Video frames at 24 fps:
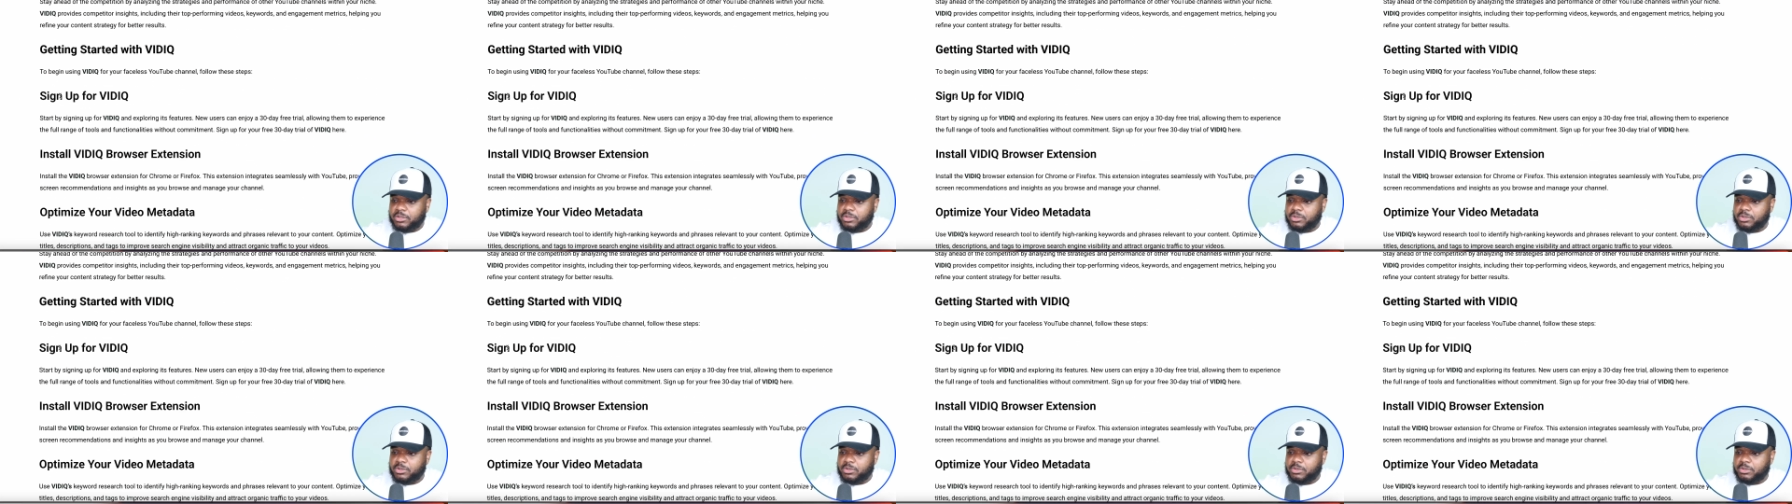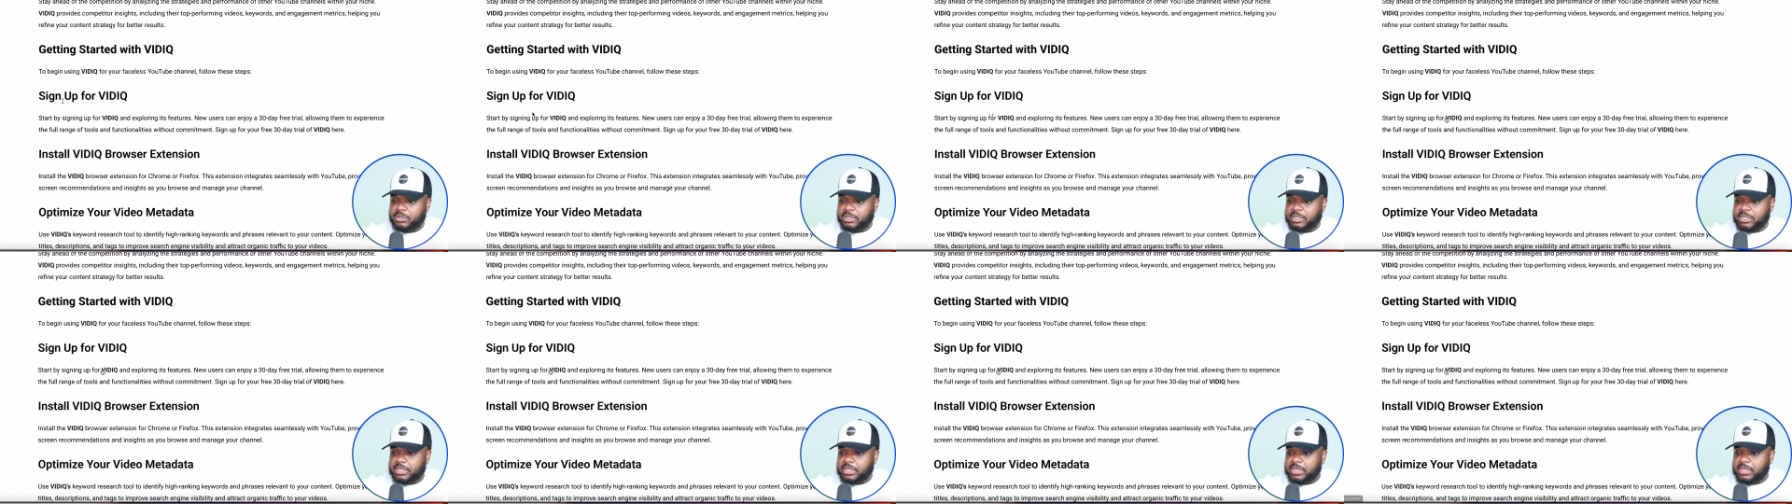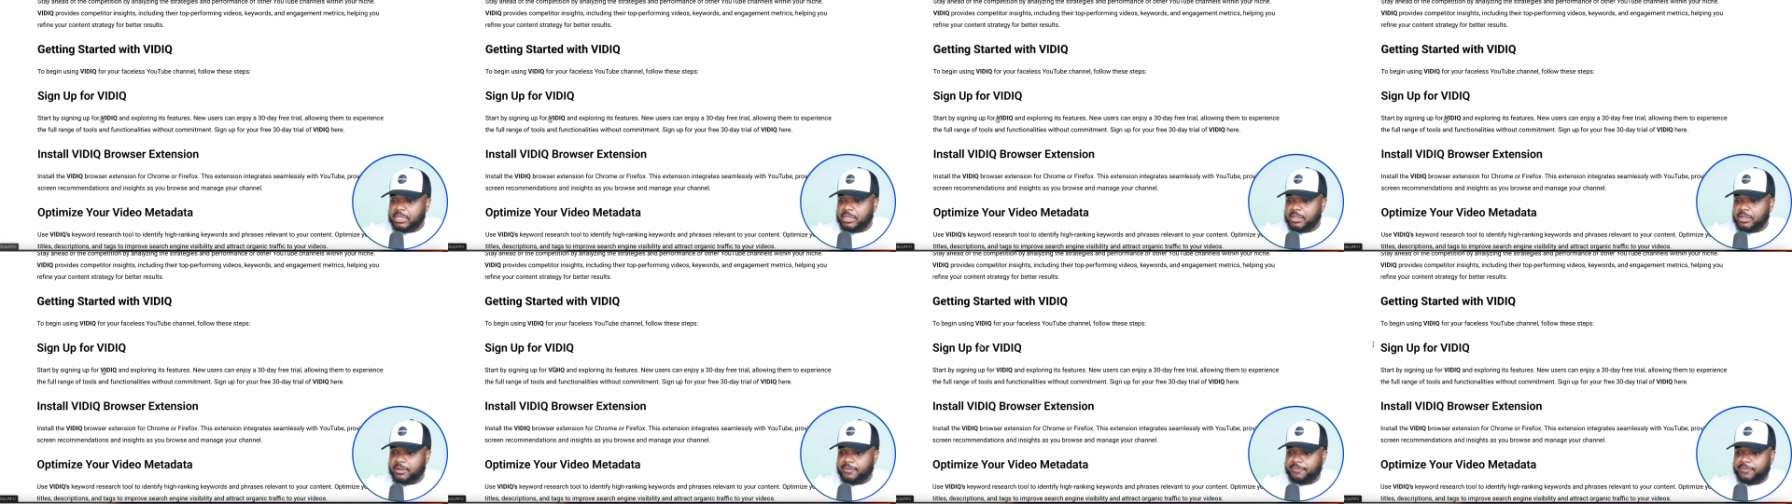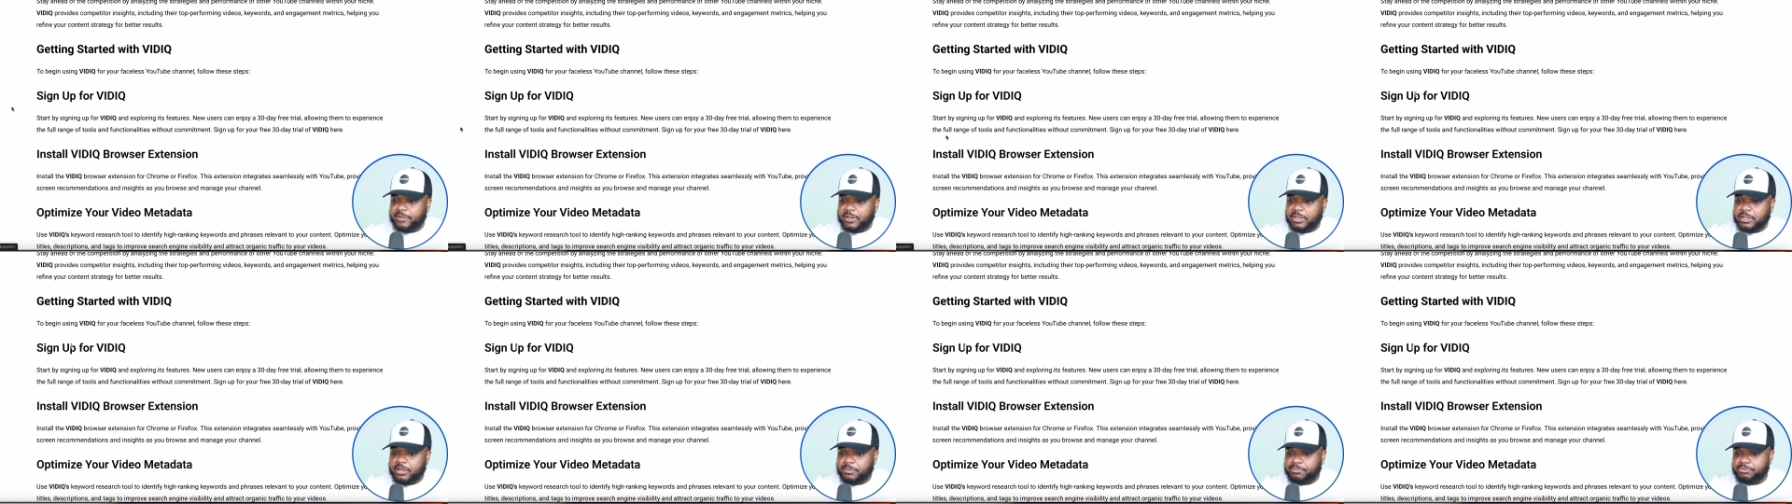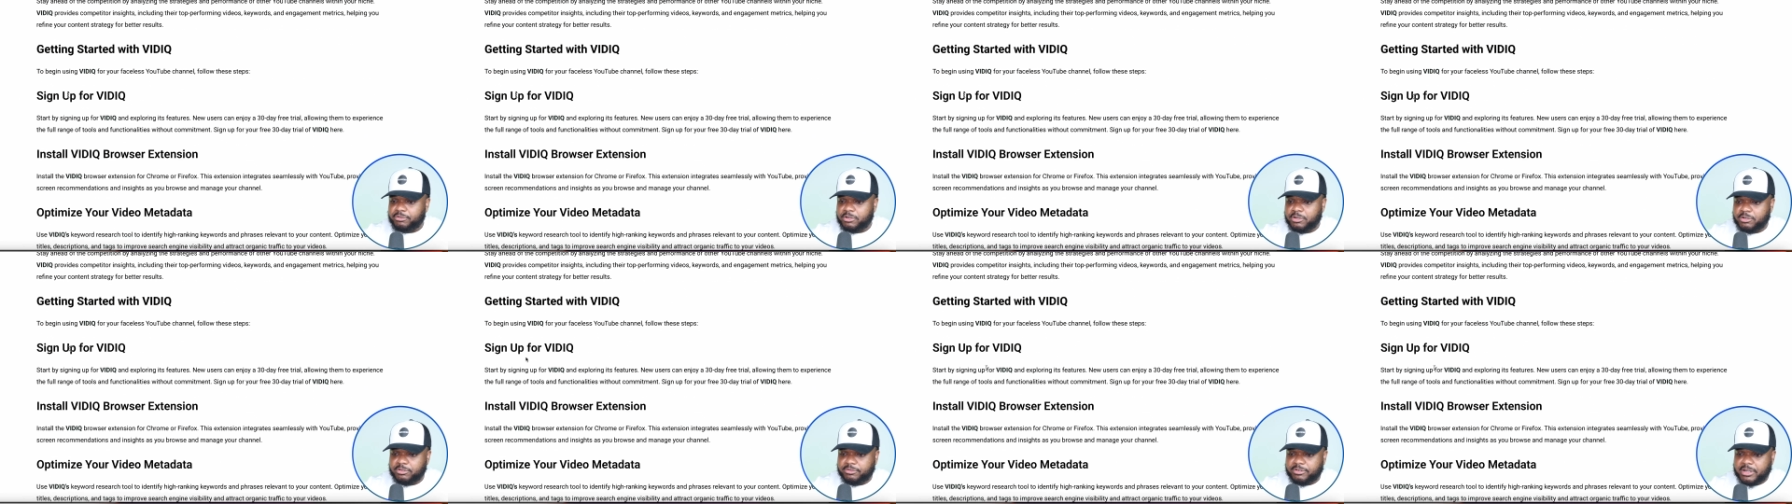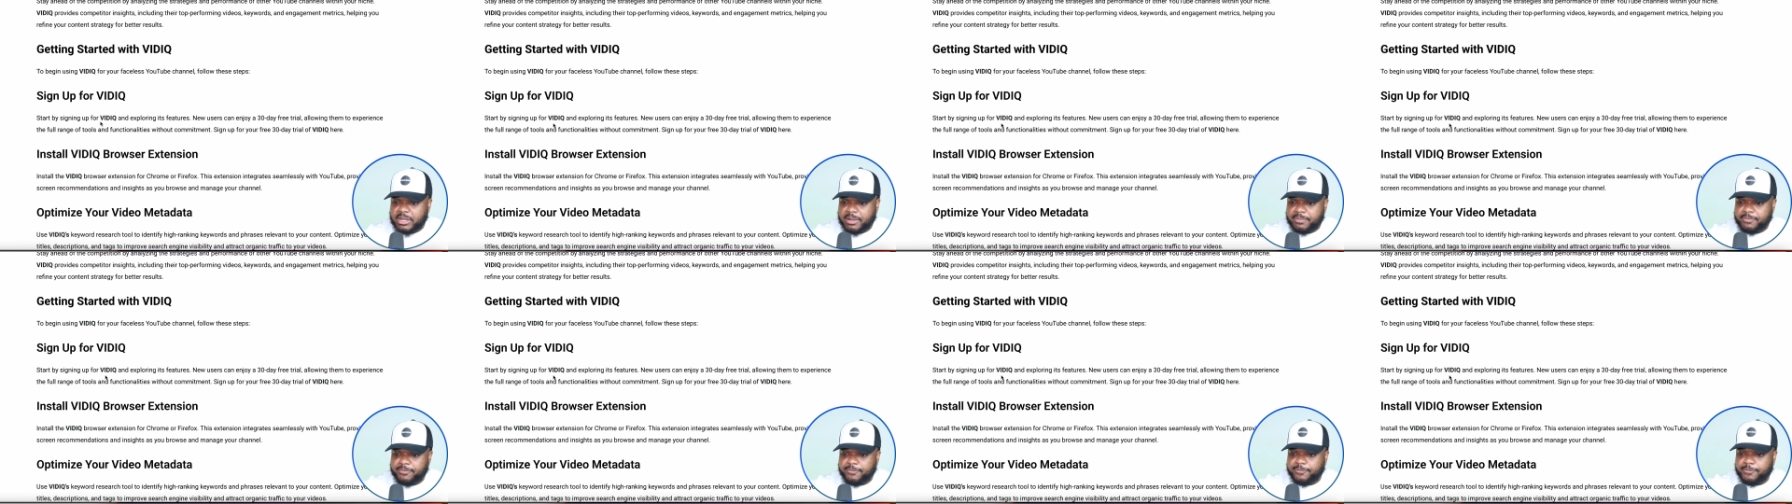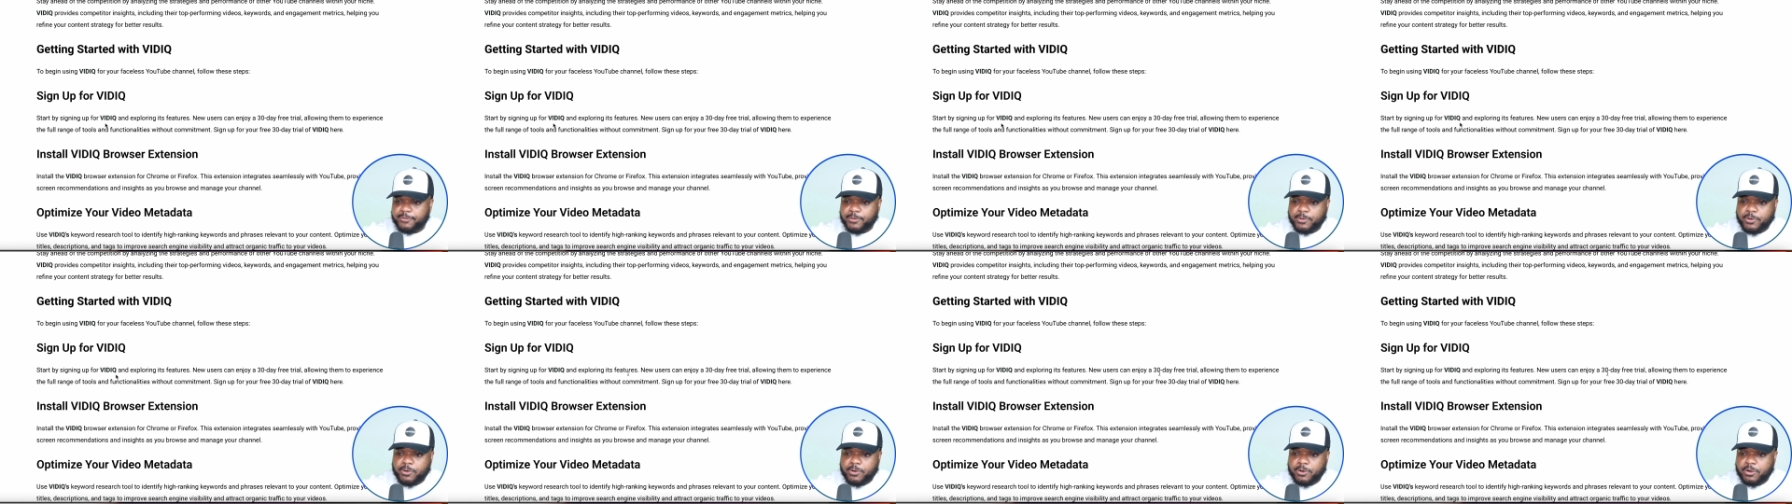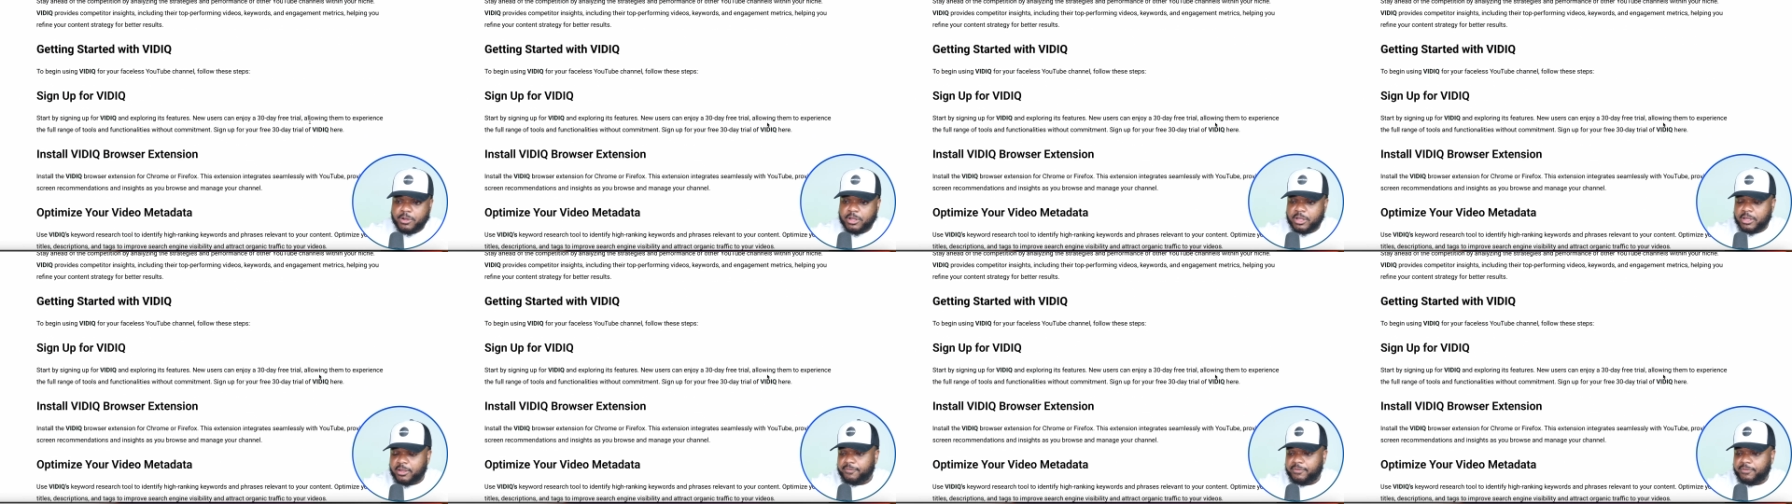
to the affiliate program for